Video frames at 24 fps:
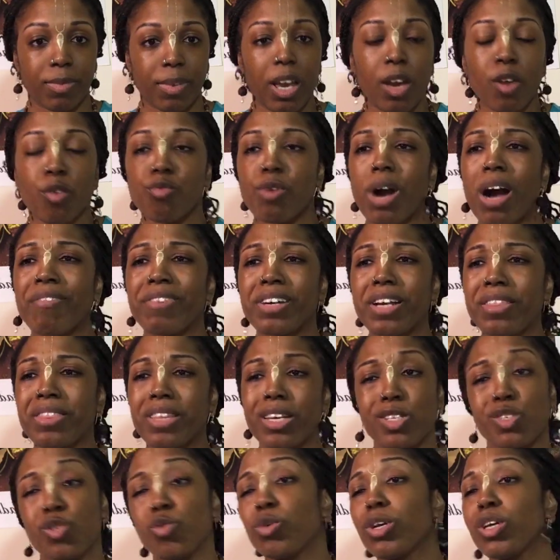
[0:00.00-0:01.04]
Ravana
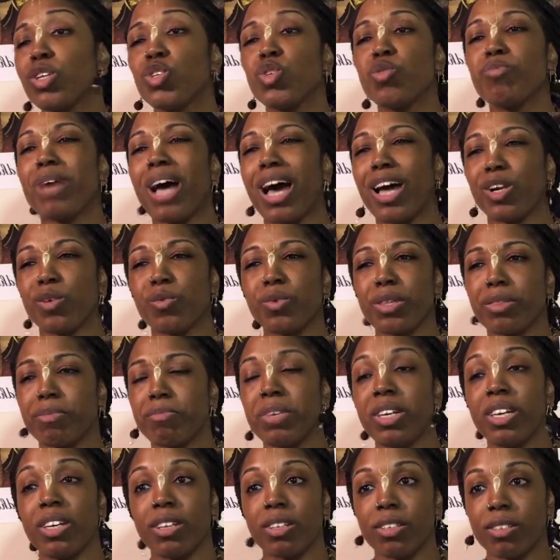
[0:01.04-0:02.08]
thinks, who can do battle with
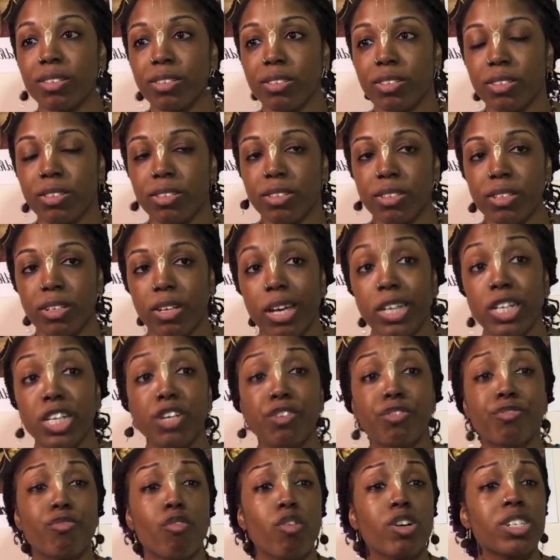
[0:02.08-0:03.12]
me? And he
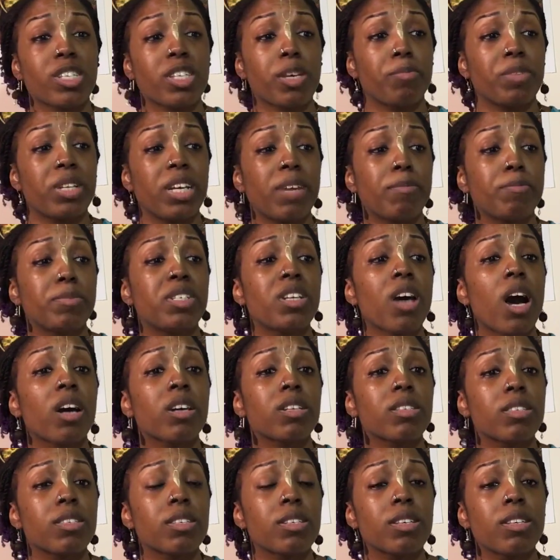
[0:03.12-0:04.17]
forcibly
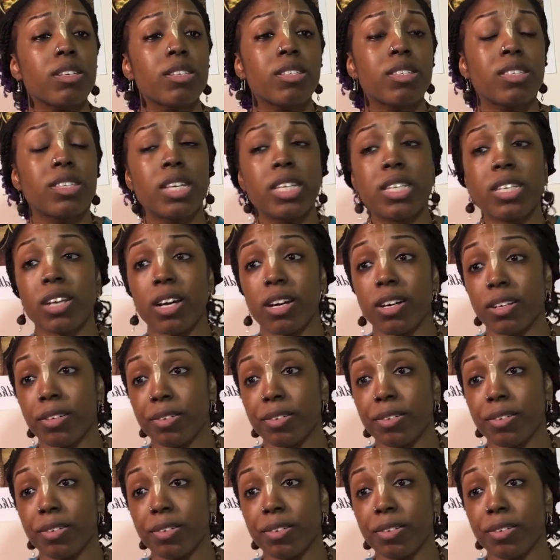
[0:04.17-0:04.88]
abducts Sita.